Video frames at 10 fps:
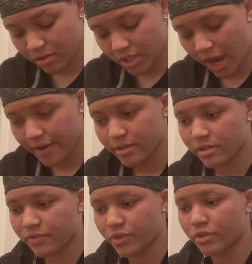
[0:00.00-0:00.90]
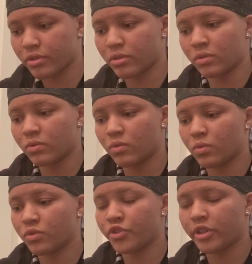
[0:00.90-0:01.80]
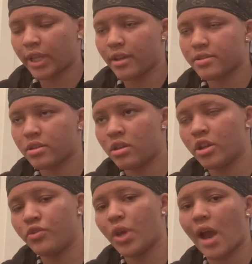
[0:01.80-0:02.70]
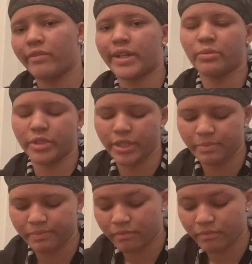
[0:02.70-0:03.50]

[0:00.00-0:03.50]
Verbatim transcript: How does it feel? You're light skinned and you have a lot of money.